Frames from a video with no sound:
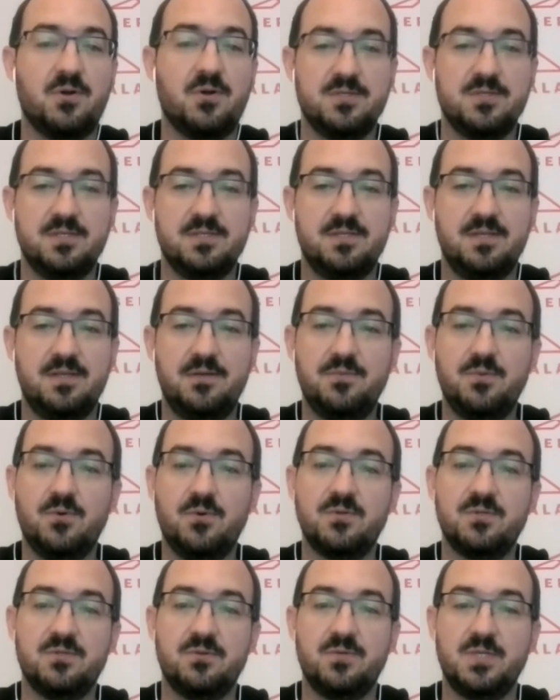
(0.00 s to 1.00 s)
process
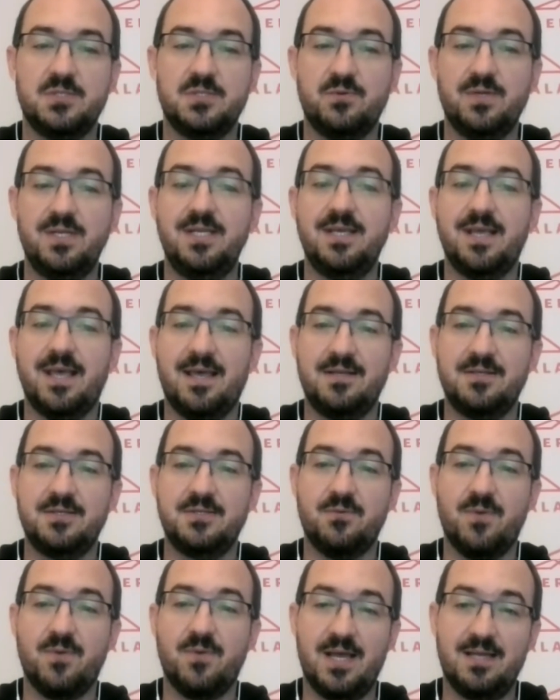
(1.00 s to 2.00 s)
anymore. So it's really
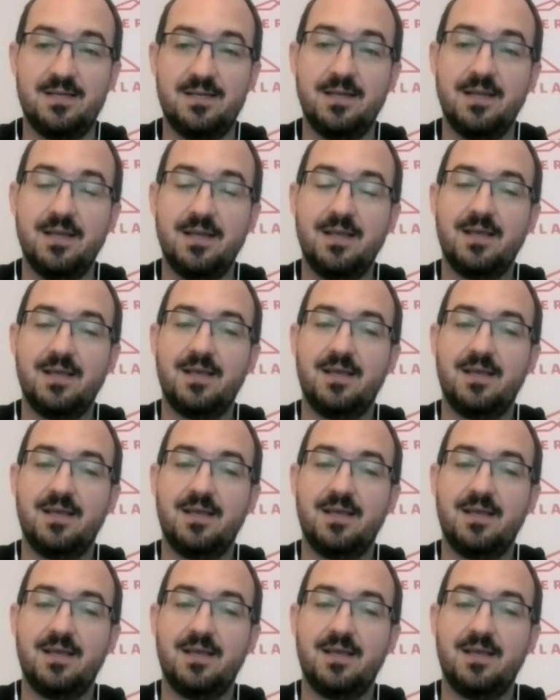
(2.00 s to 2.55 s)
end-to-end.